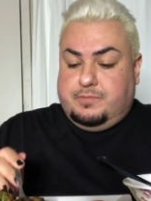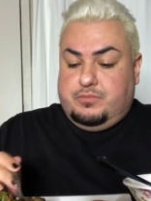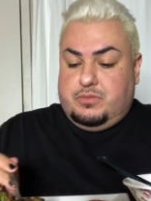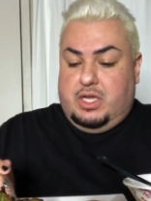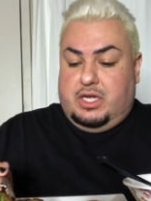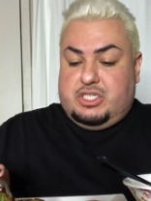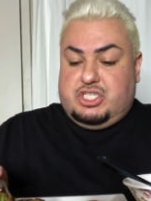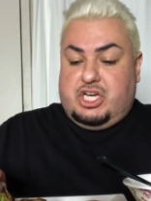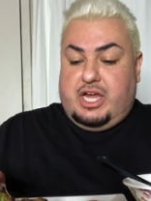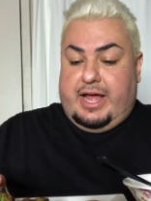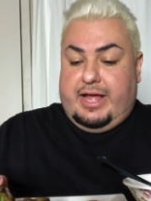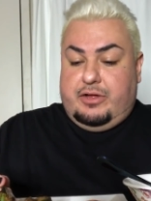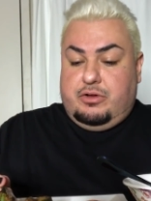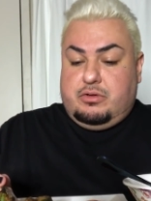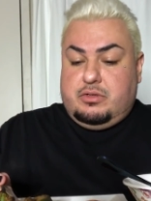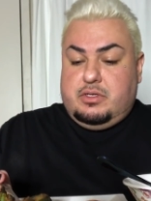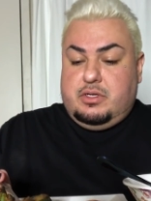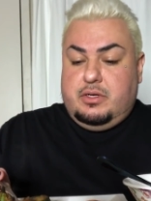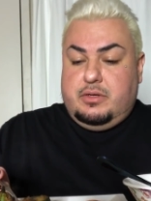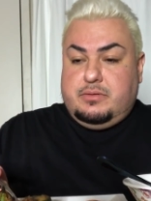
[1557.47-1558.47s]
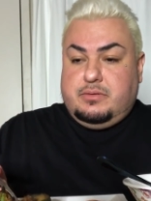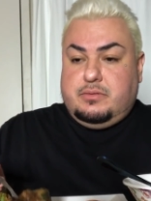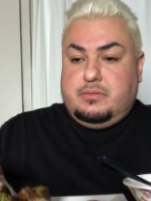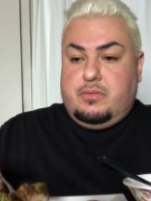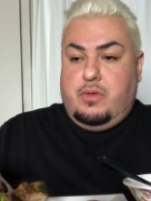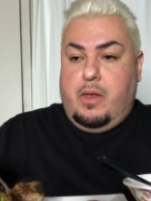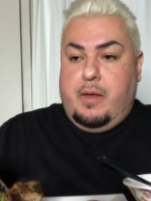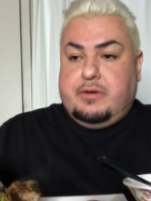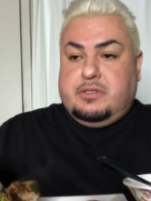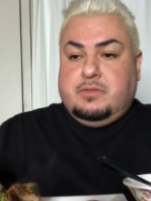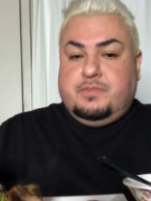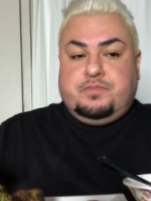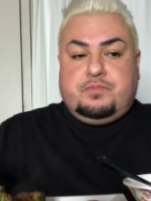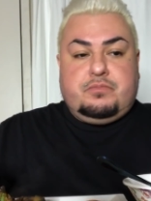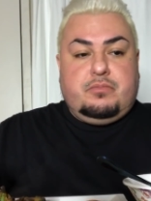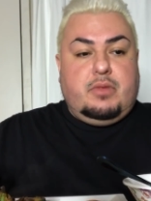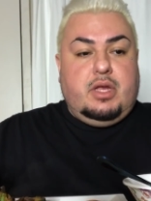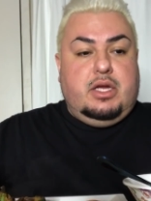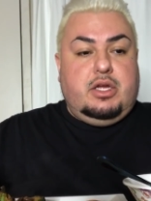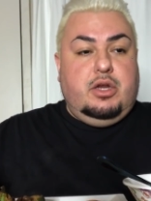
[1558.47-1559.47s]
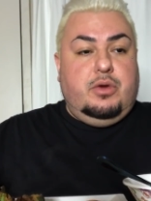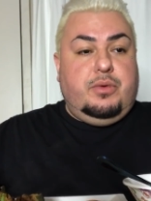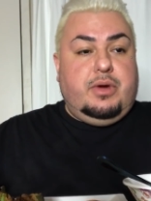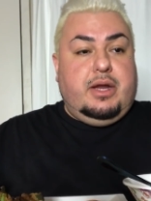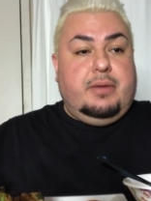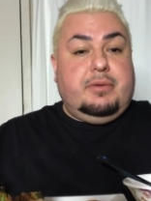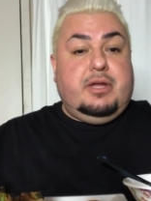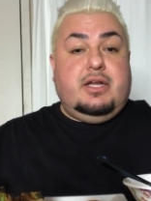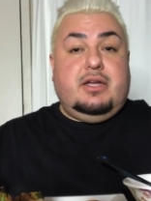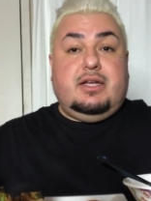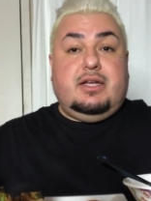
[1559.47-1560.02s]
A child? You know what, I'm gonna